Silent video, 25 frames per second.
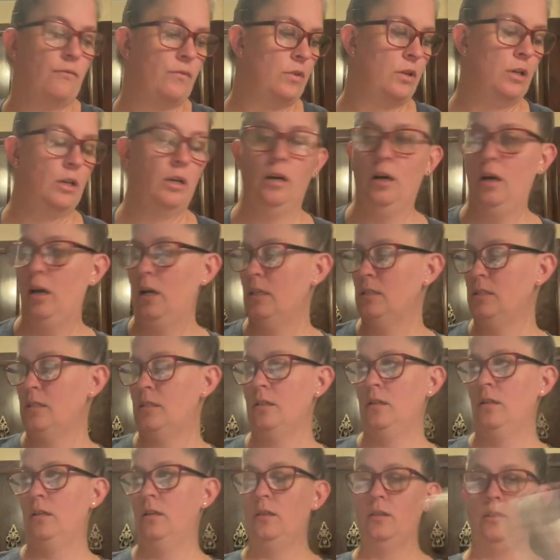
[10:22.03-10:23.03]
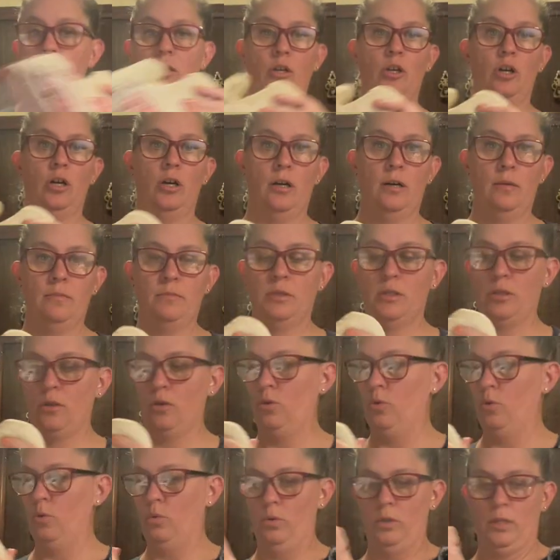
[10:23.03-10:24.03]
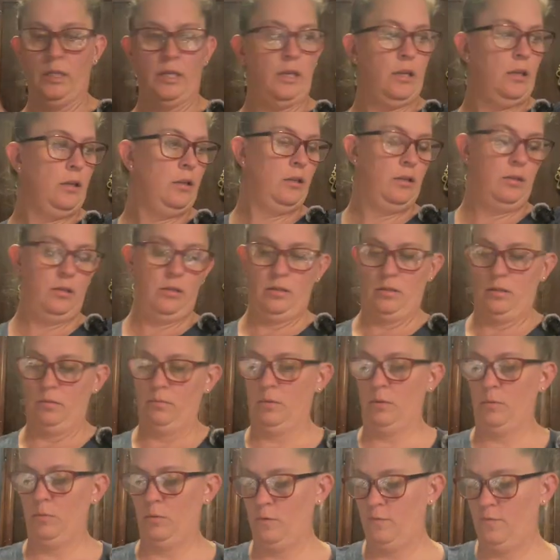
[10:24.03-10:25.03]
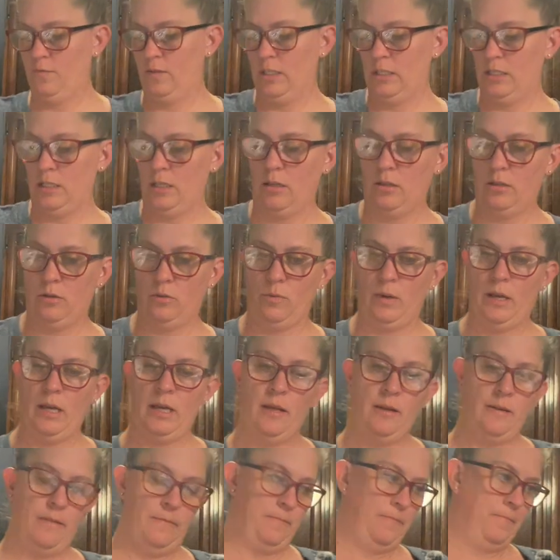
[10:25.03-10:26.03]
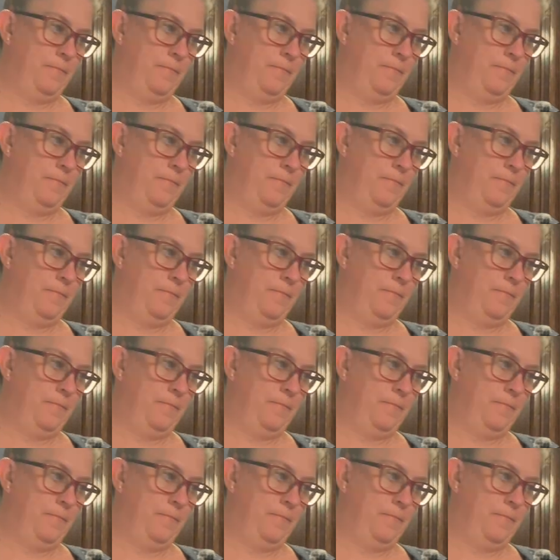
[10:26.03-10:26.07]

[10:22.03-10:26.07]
Got the gobs cooling. I'll move this out of the way.